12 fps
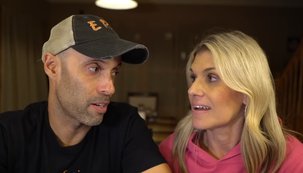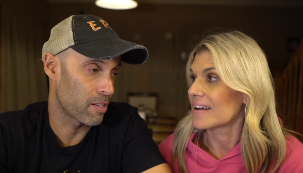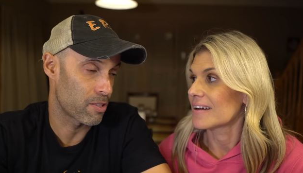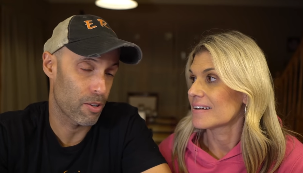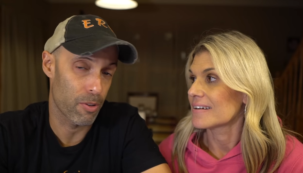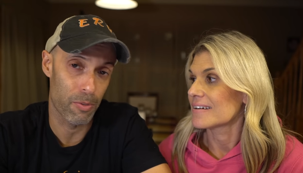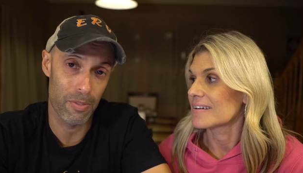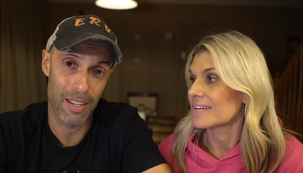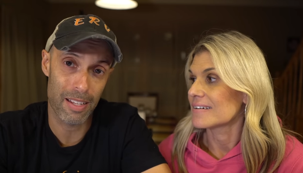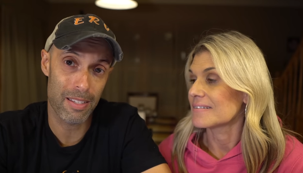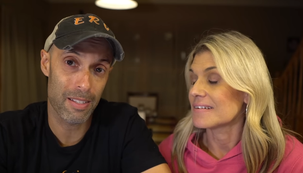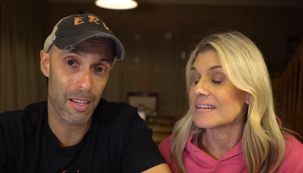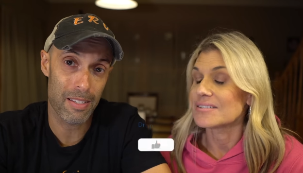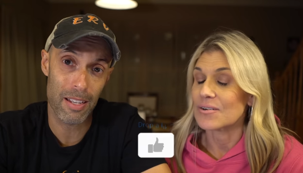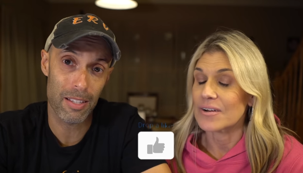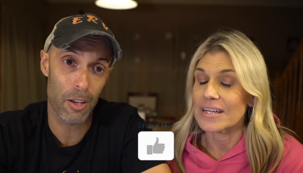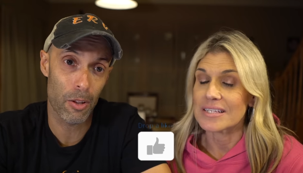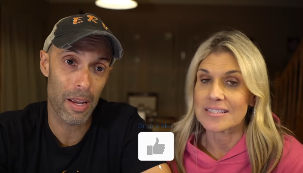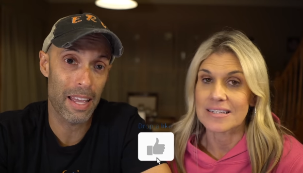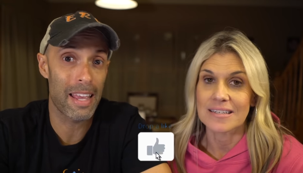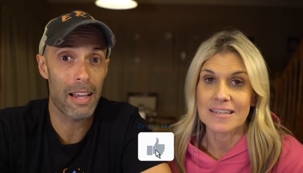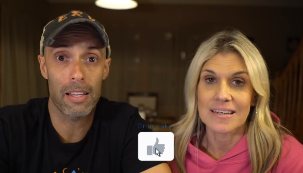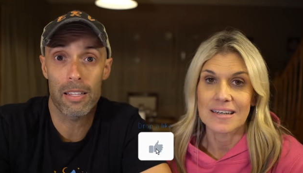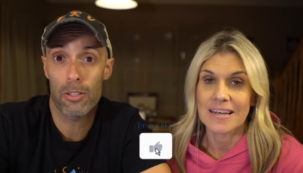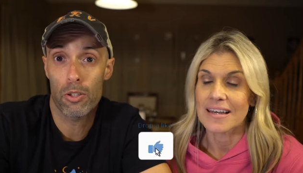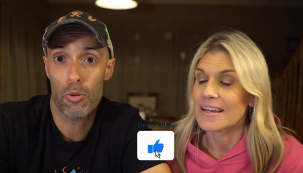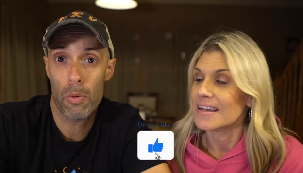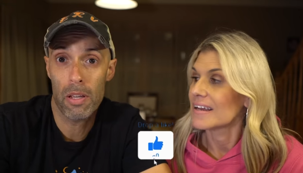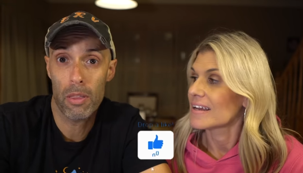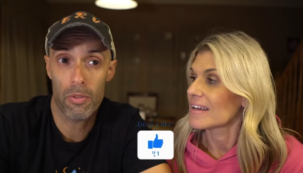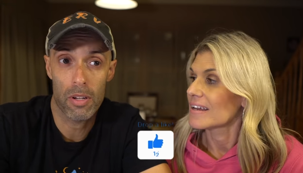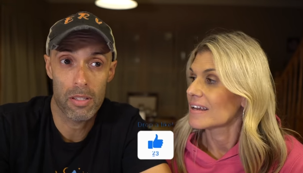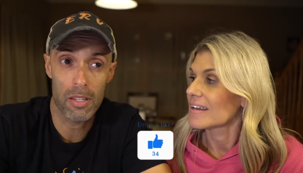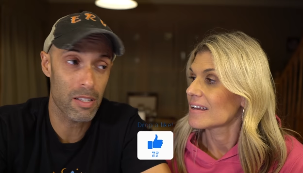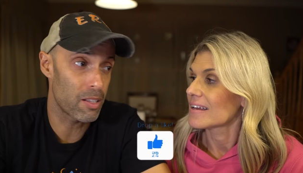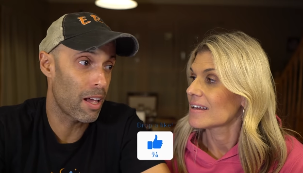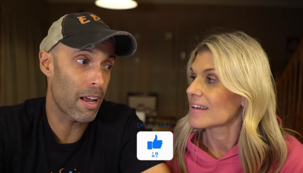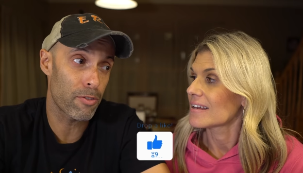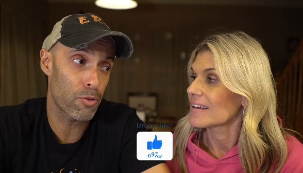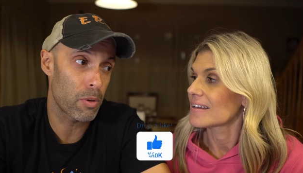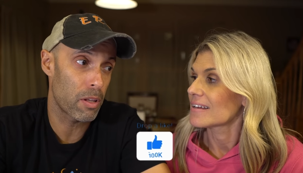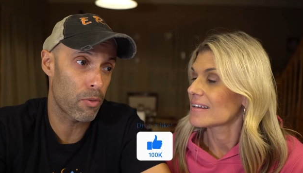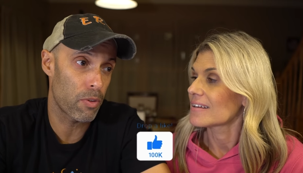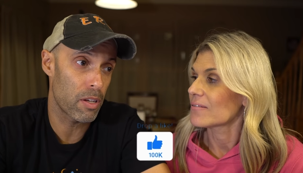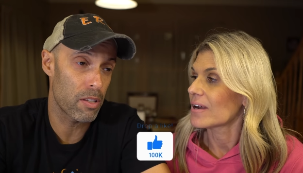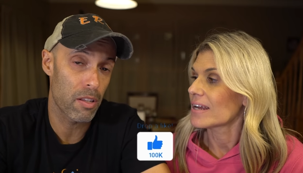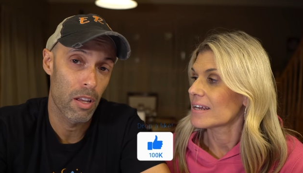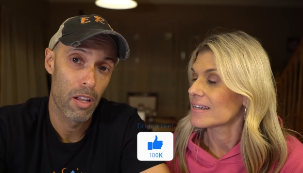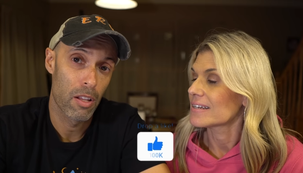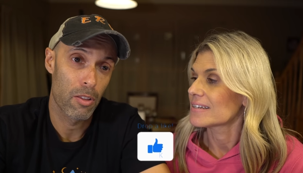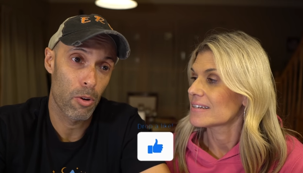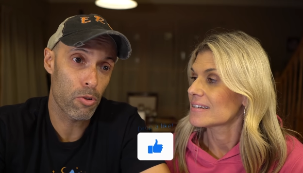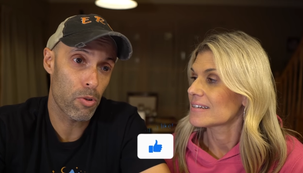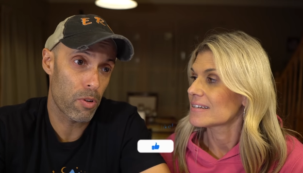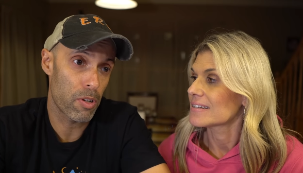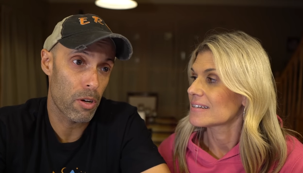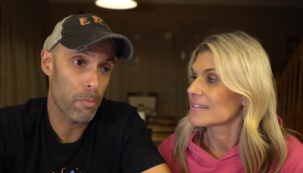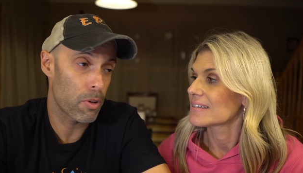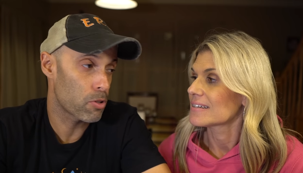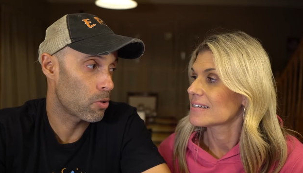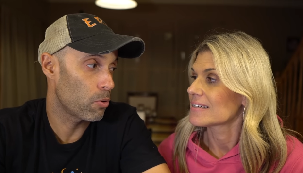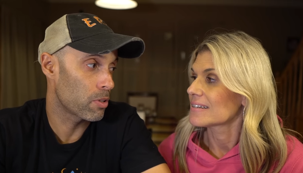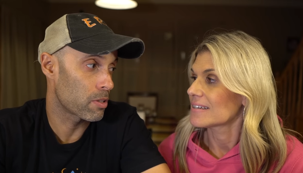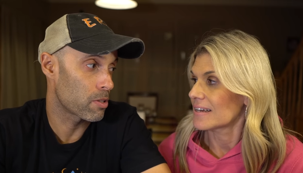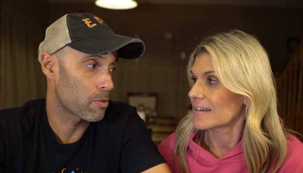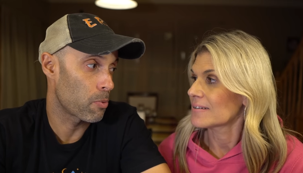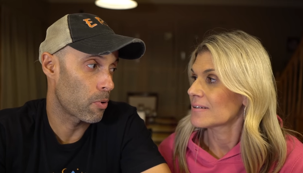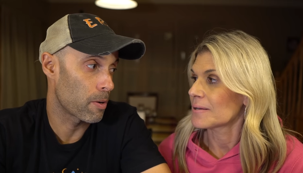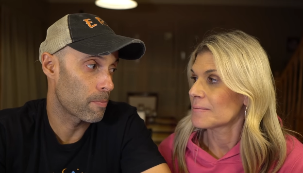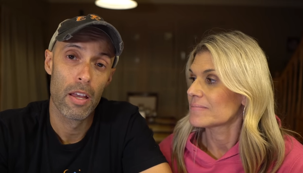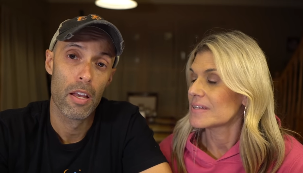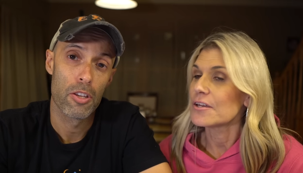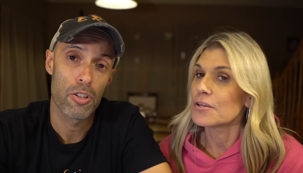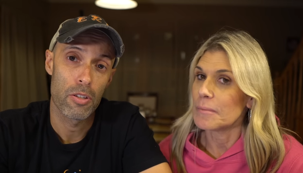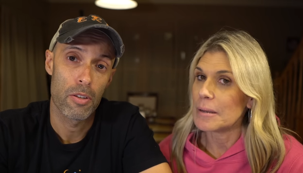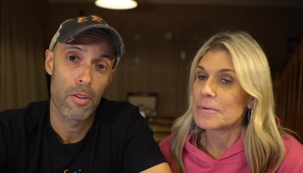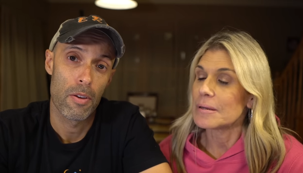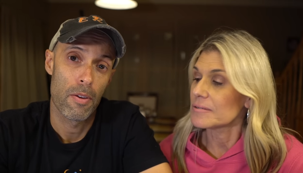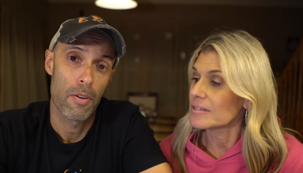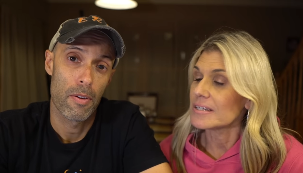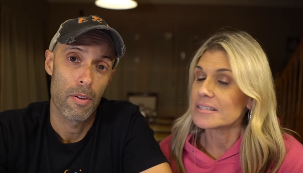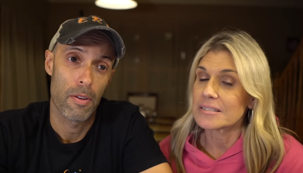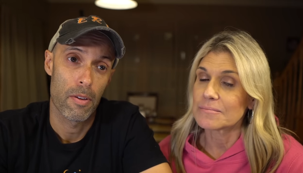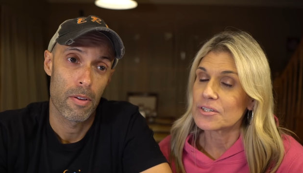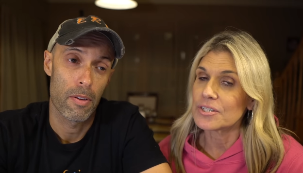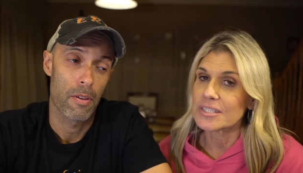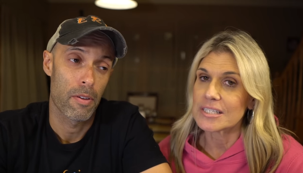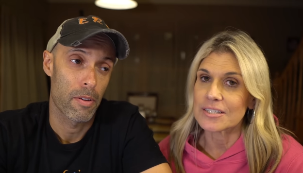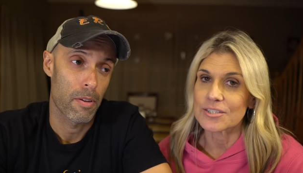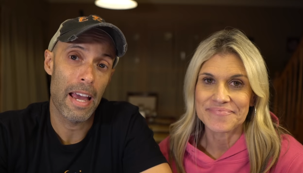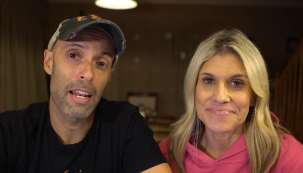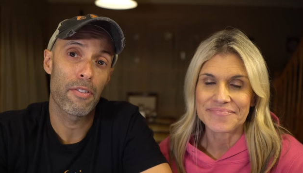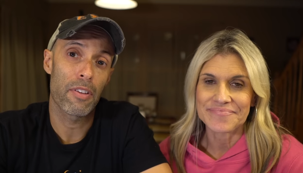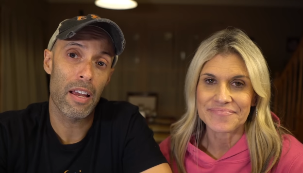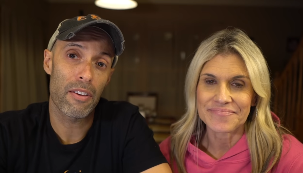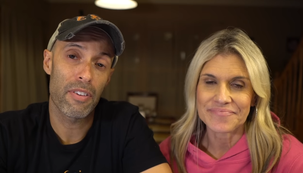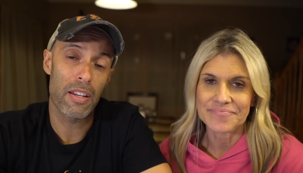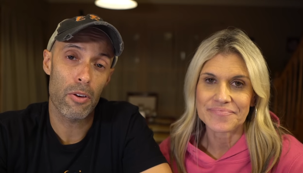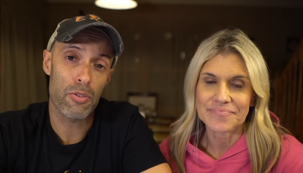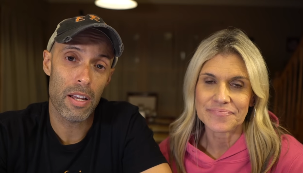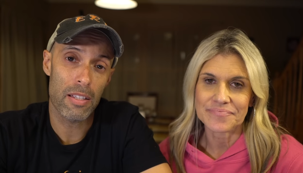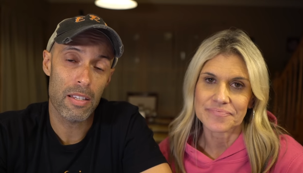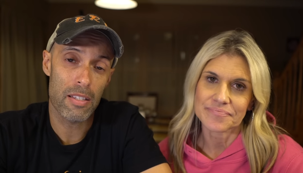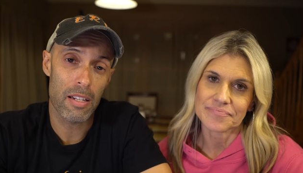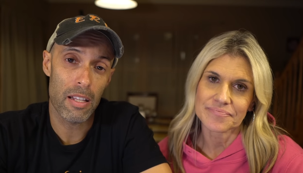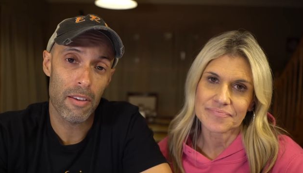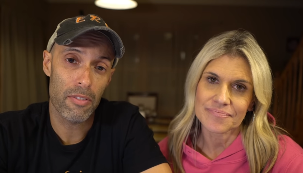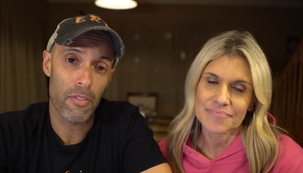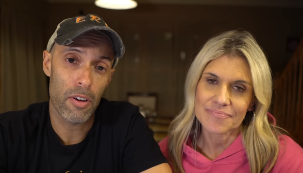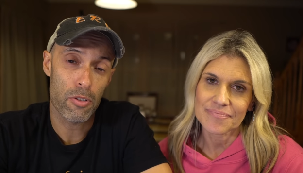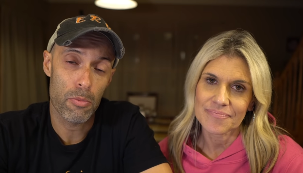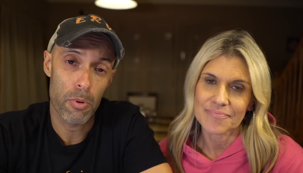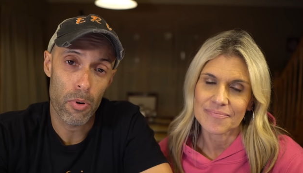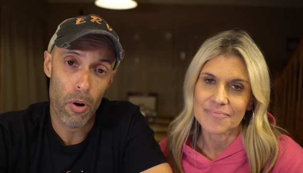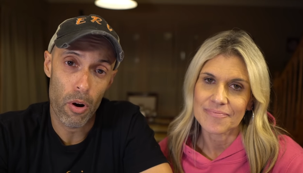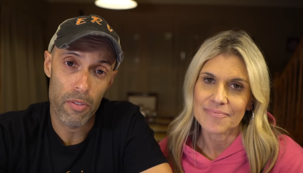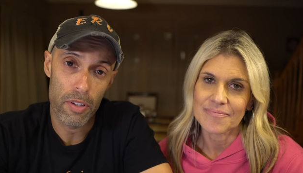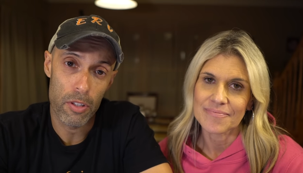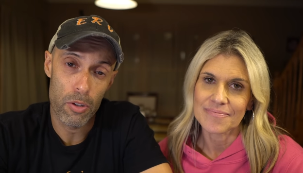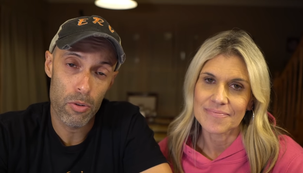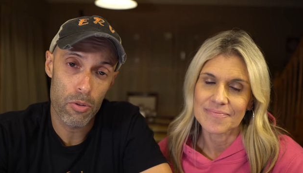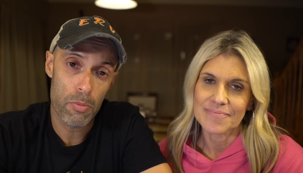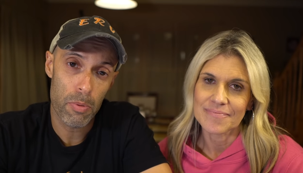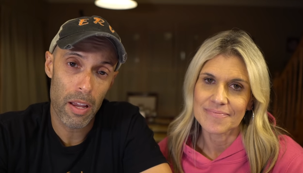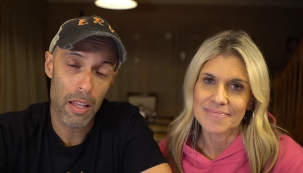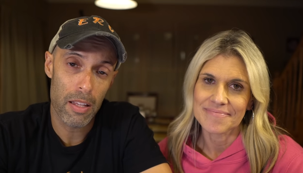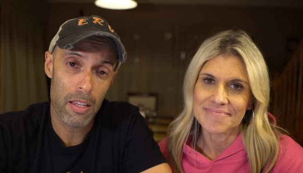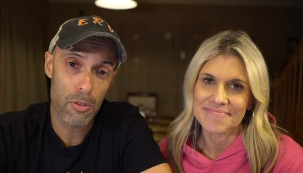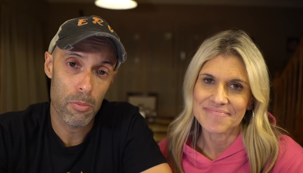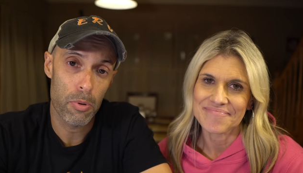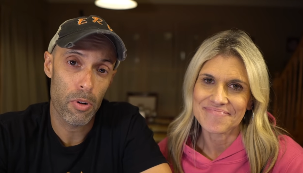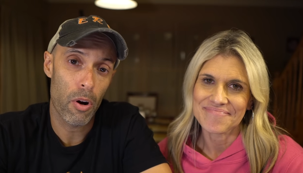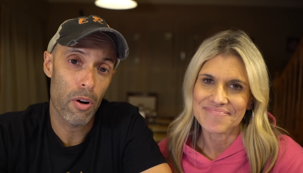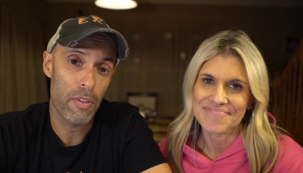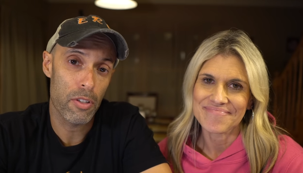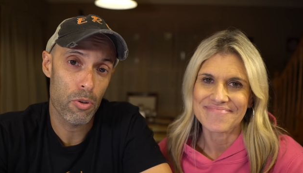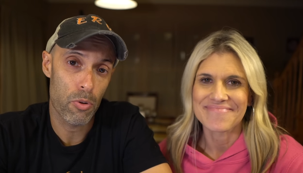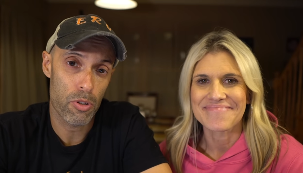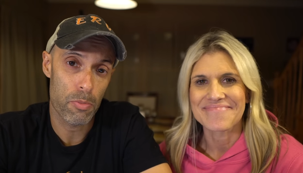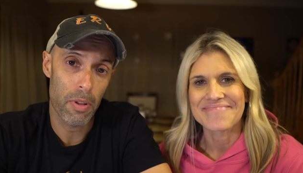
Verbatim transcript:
Speaker 1: Yeah. So that's that's, that's not crazy. the only. And that, the, the 23s. There's a lot of 23s. Right. Those are a year plus old at yeah, this point.
Speaker 2: Yeah. yeah, you might be able to get some good deals. And
Speaker 1: if you like videos like this to the left of us, we'll put our RV news playlist, we'll put our RV tours